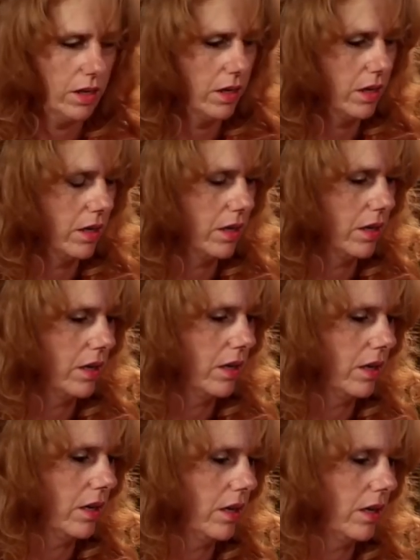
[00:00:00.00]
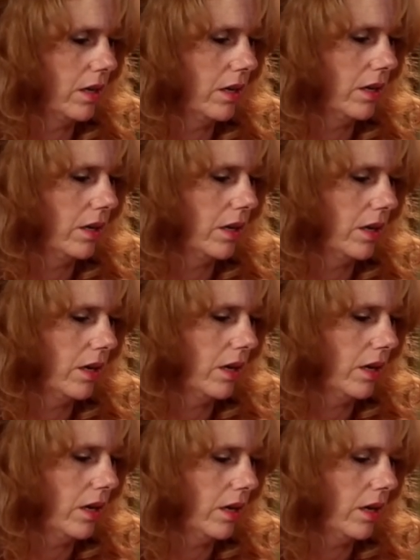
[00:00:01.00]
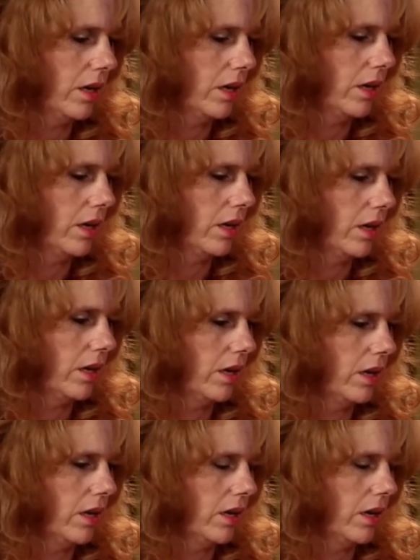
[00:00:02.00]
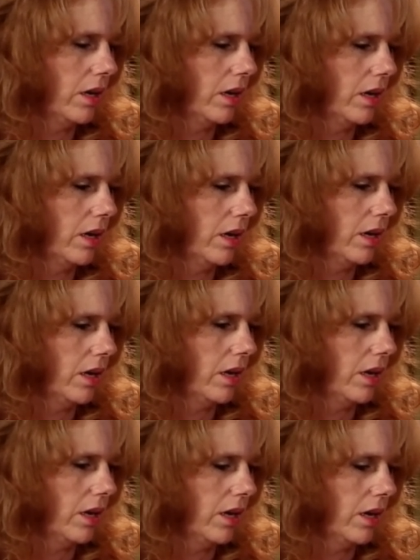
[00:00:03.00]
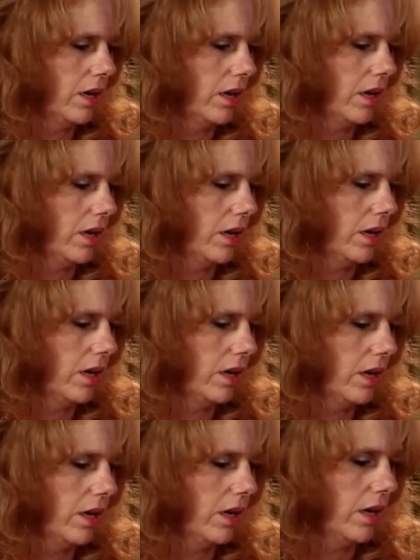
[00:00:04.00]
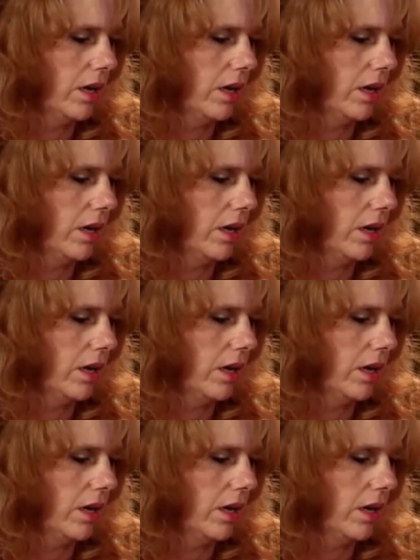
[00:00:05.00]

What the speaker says: This person isn't speaking.